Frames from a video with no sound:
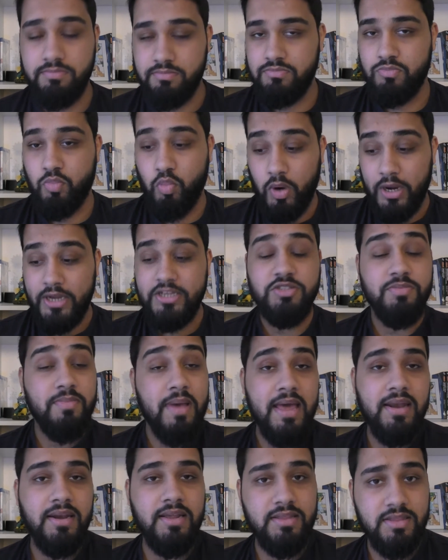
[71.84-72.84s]
white
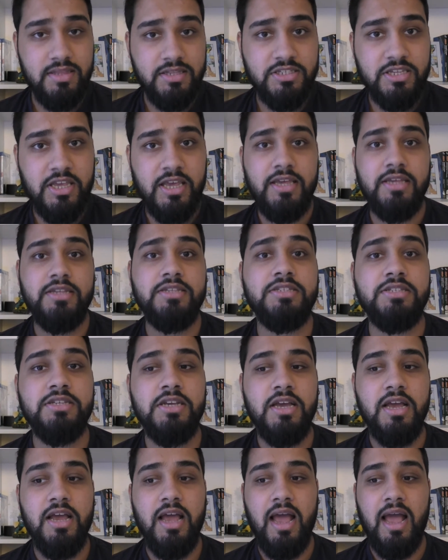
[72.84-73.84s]
men in this case,
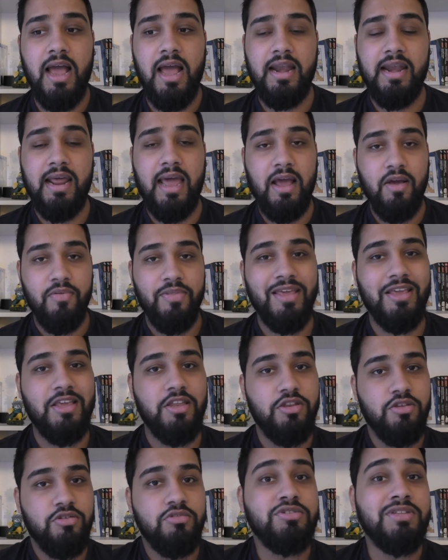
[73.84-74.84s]
and how they
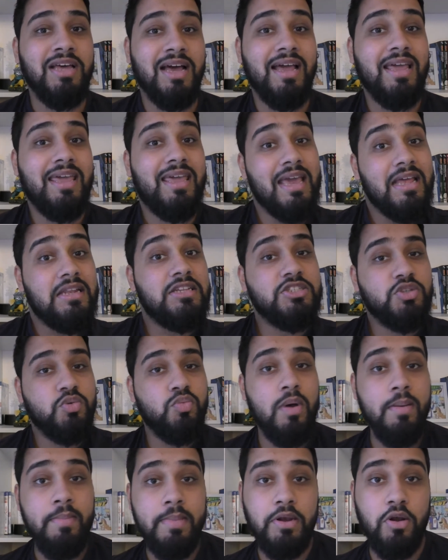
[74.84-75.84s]
can use that against
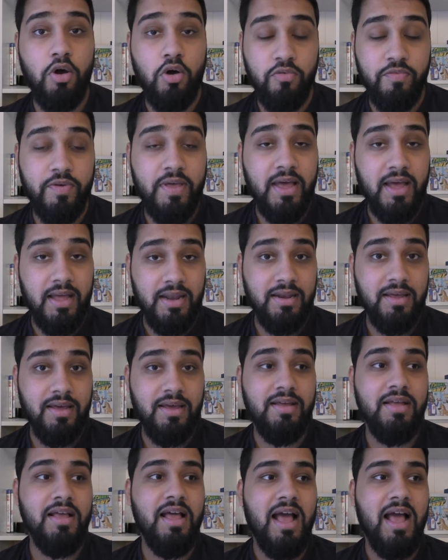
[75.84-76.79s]
women of color,